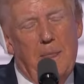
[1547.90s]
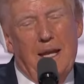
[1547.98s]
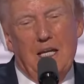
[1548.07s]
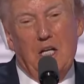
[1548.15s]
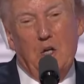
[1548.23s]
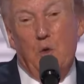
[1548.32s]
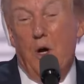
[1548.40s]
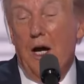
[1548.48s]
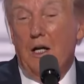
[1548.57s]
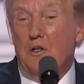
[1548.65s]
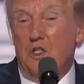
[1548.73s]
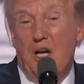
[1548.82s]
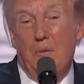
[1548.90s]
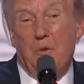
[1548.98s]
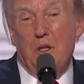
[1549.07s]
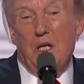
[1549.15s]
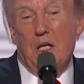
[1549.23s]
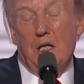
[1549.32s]
And Kid Rock, same
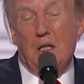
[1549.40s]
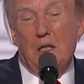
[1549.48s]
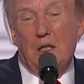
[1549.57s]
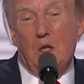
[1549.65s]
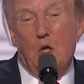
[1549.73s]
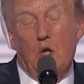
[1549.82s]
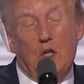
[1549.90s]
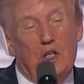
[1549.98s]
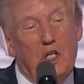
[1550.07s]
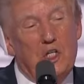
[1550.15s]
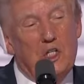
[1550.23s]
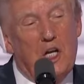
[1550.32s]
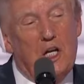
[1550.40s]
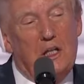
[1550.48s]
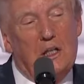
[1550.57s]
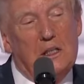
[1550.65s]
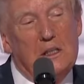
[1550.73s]
thing. Called, he said.